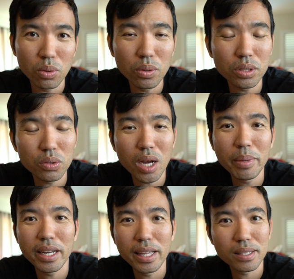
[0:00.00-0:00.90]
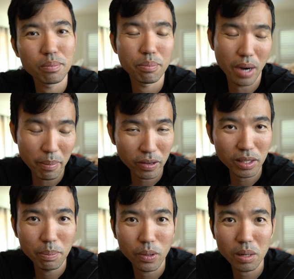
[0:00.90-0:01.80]
Tonkotsu ramen is
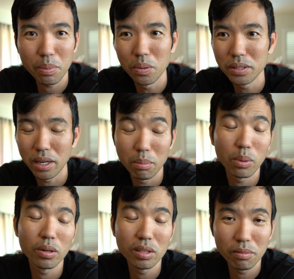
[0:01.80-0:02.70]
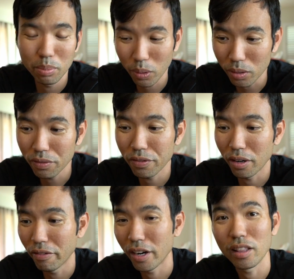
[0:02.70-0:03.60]
primarily pork bones that are boiled for
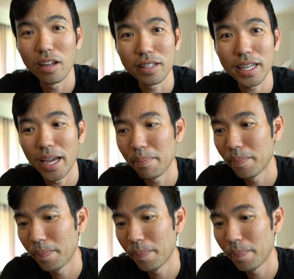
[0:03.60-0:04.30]
a very long time.